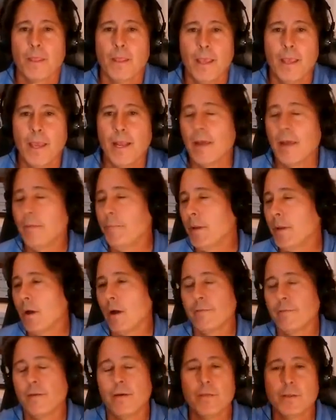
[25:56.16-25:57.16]
and I'd be
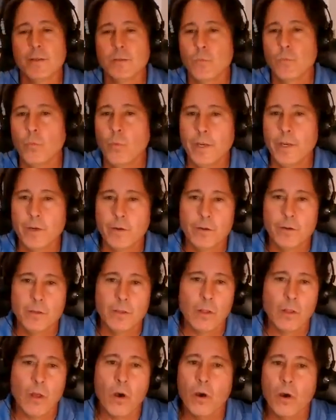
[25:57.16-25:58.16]
off on this weird
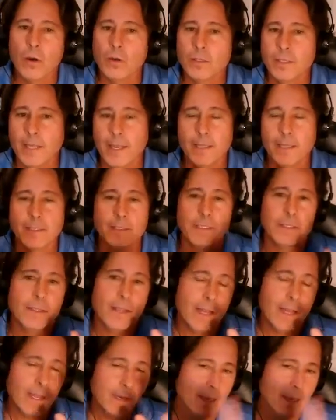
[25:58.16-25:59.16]
long tangent
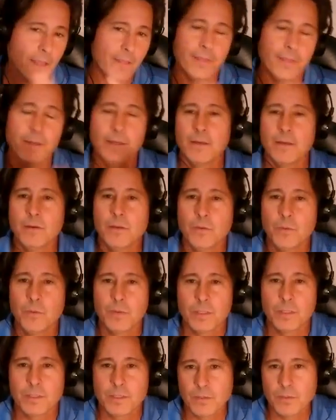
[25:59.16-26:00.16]
that had nothing to do
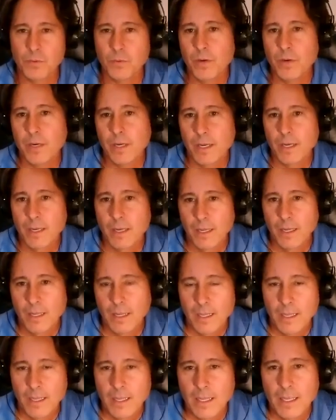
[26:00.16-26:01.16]
with the story.
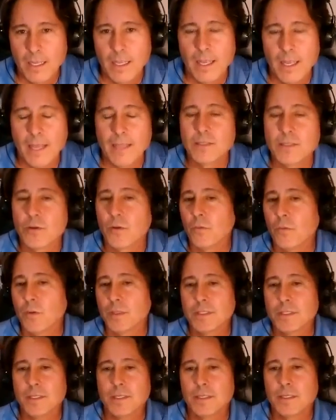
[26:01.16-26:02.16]
And so it
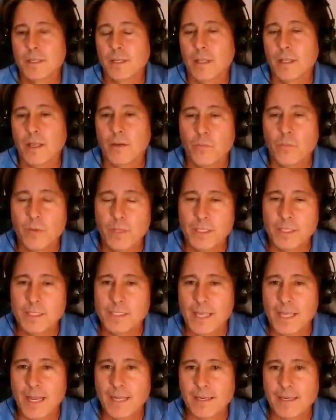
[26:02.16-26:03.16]
wasn't until I really sat